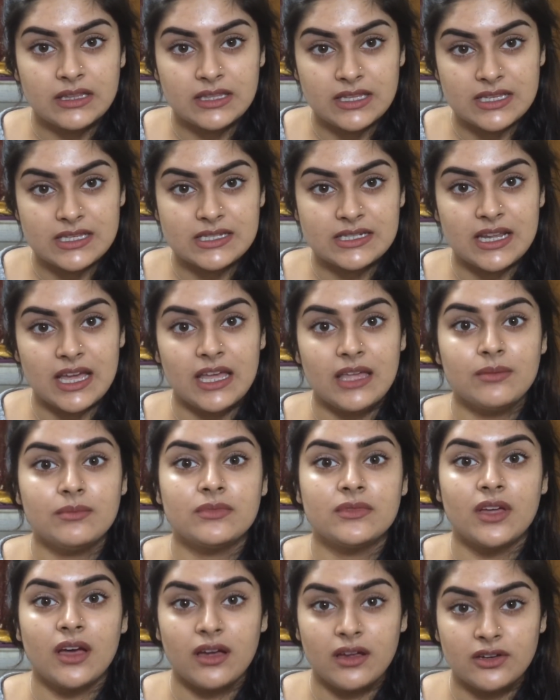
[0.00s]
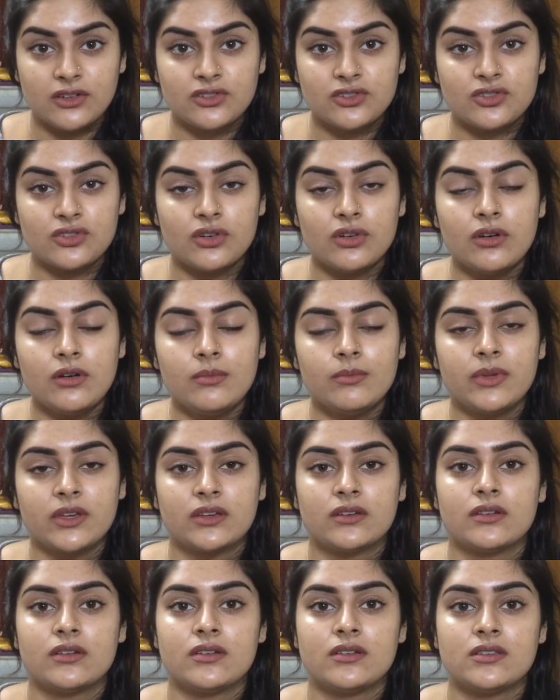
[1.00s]
this time the intro
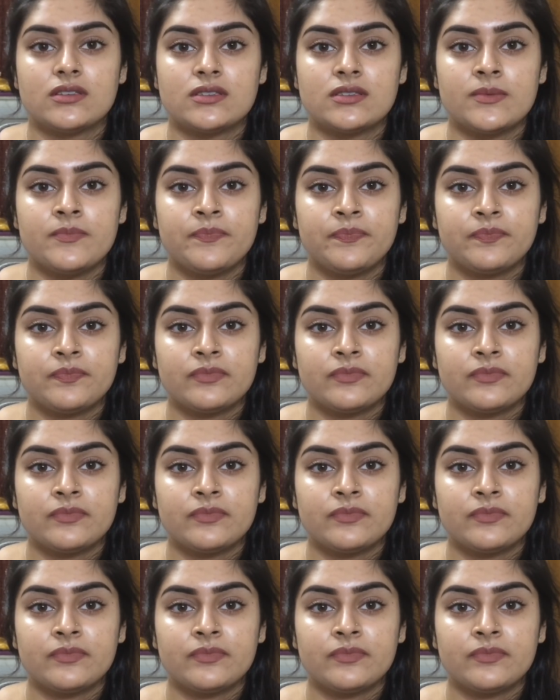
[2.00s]
because